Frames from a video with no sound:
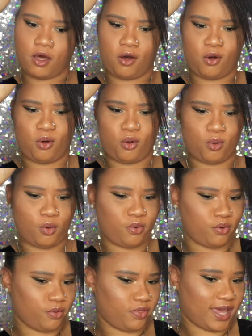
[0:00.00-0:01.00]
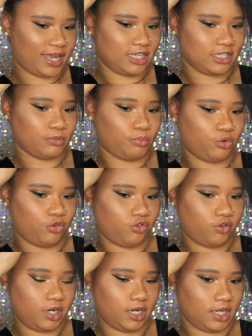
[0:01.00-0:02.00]
Oh, that is
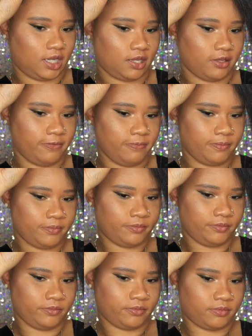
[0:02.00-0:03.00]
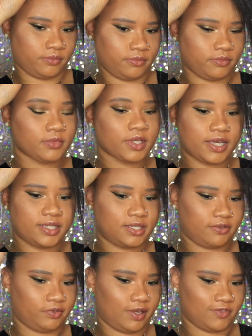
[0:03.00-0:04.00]
pretty. I
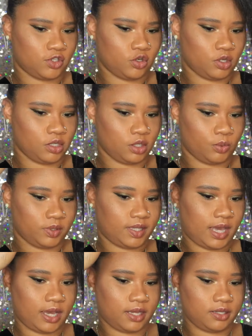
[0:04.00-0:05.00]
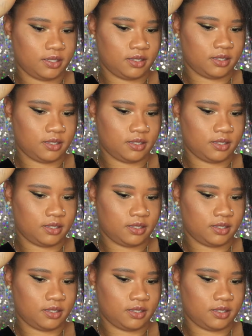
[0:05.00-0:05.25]
definitely have to do a look with that.